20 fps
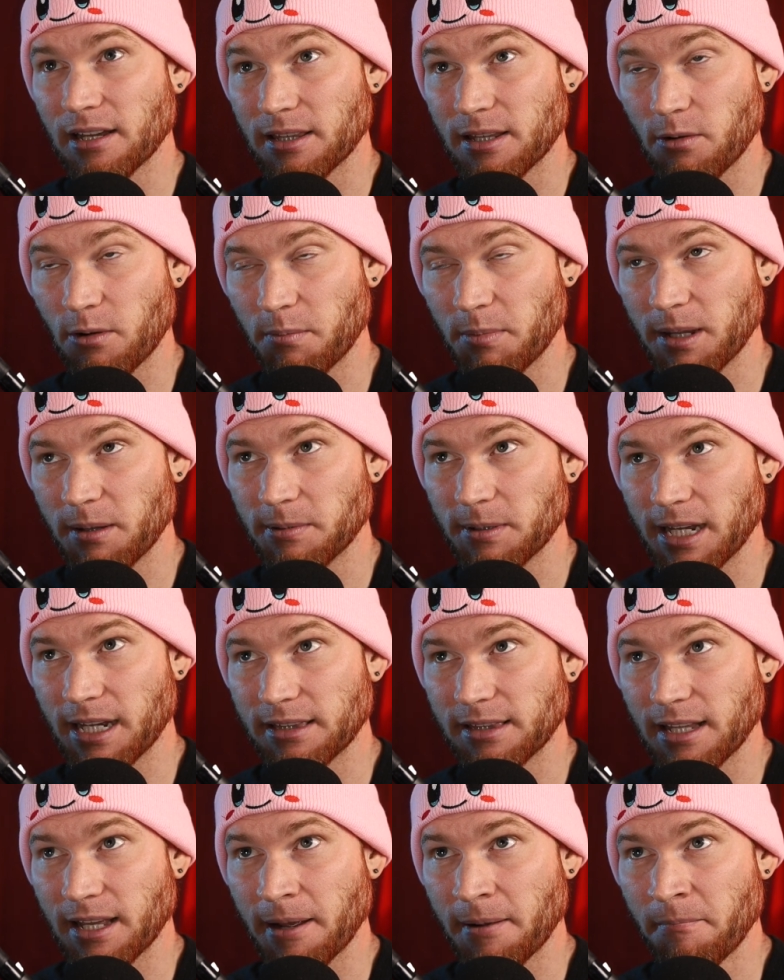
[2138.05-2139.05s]
there were people
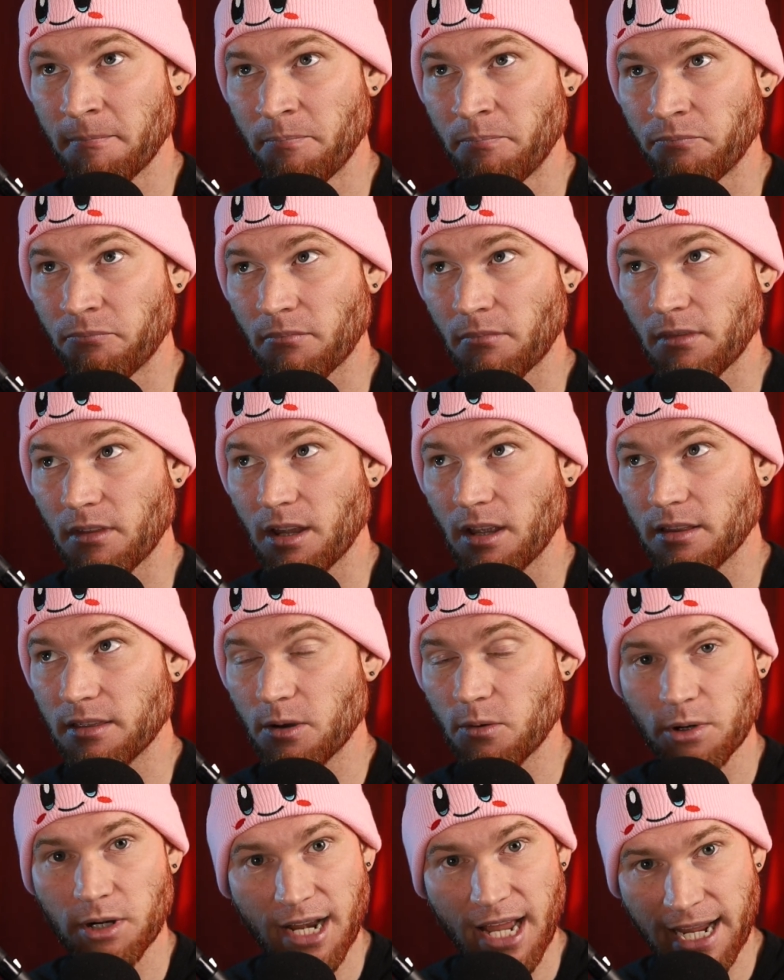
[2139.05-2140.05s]
out there
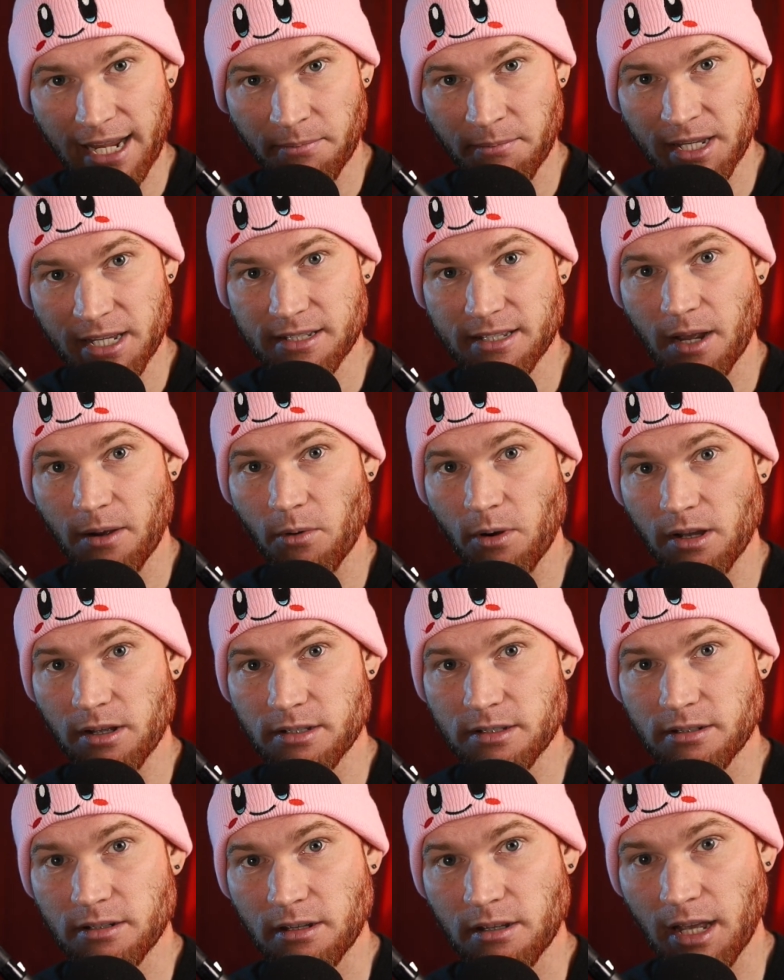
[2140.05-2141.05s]
that would like me as I
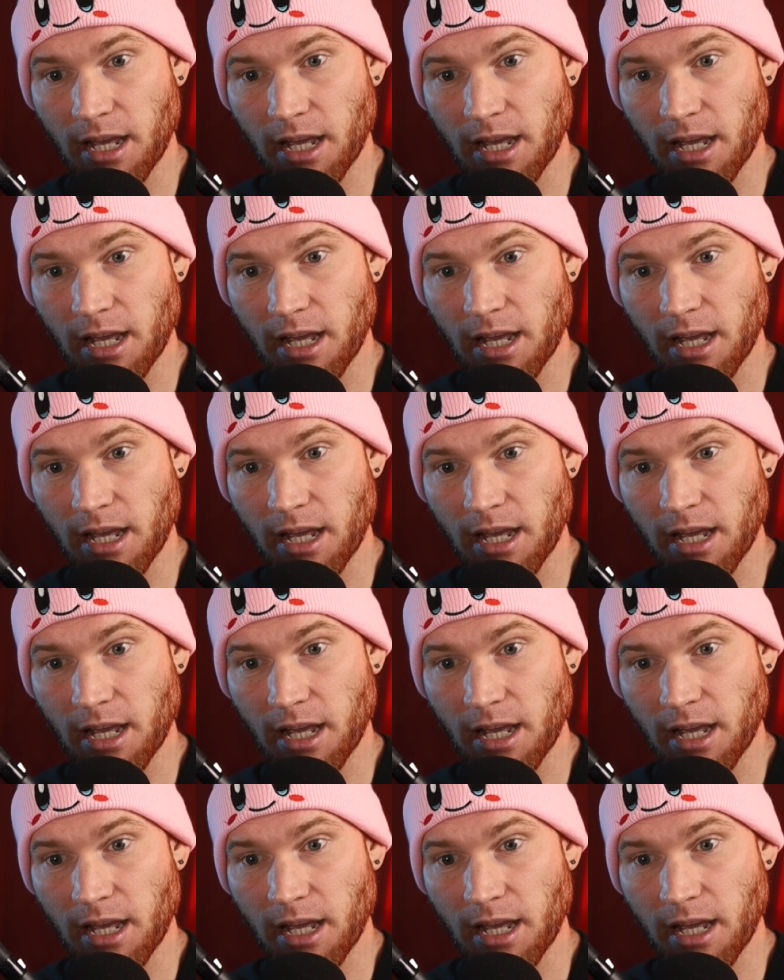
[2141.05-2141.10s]
was.